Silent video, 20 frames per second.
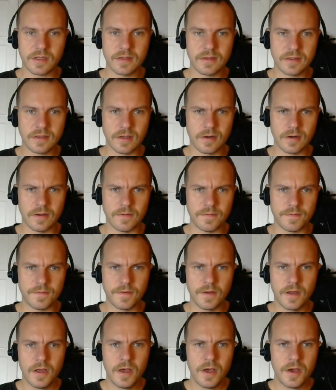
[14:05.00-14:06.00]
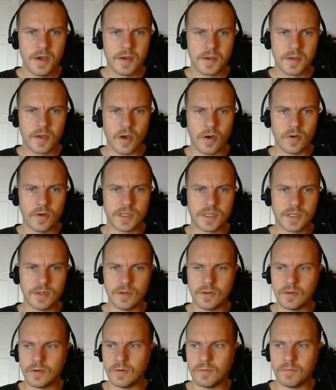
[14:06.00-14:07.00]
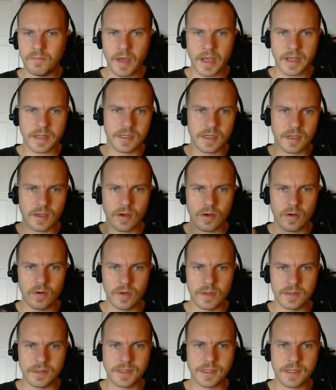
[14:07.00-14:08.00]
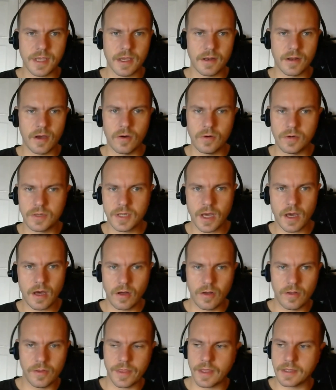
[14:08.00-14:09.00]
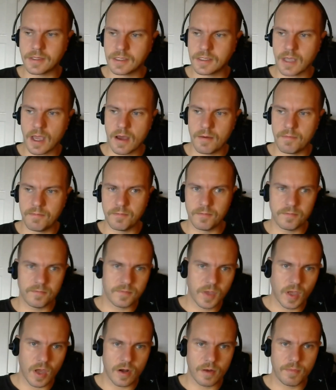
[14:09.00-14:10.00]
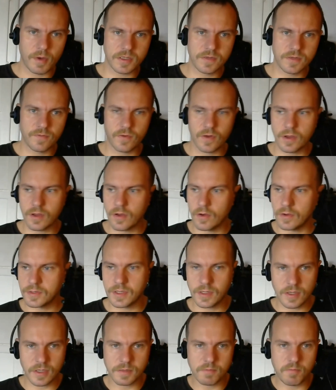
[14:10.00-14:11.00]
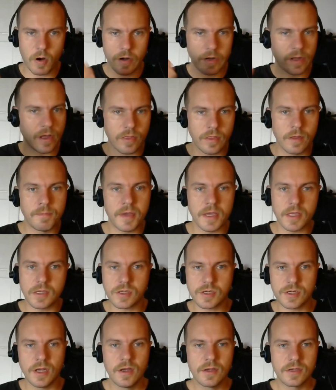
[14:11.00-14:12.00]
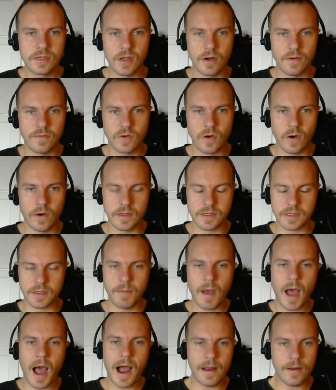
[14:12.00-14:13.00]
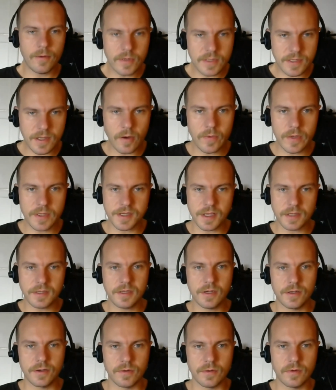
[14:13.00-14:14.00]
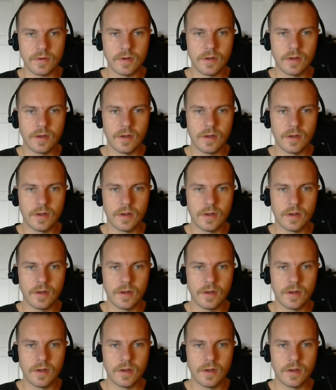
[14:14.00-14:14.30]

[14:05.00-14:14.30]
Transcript: sort of go to Mexico and stay in a hotel that's got a bunch of gringos and just party on the beach sort of tourism. I was always into